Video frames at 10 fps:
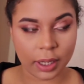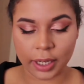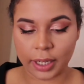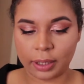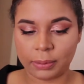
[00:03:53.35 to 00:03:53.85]

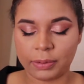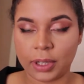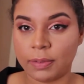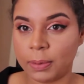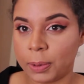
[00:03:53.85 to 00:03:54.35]
And then with
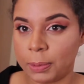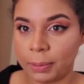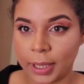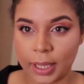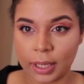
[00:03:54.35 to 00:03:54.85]
another bobby
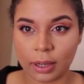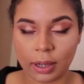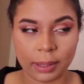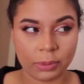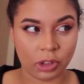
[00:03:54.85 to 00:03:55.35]
pin,
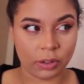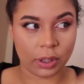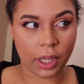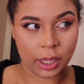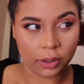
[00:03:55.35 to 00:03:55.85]
I'm
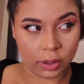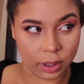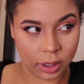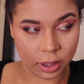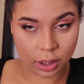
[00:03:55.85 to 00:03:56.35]
just going
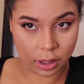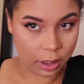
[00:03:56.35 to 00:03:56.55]
to